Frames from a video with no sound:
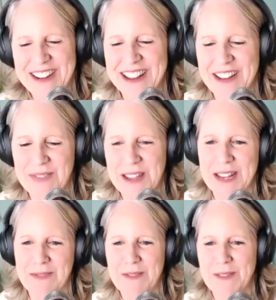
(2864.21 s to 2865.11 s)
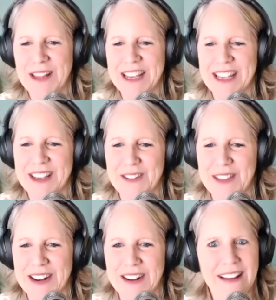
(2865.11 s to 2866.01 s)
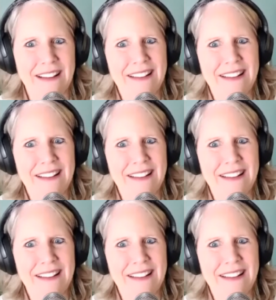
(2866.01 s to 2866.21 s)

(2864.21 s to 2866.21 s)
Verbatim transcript: I love meeting people like you that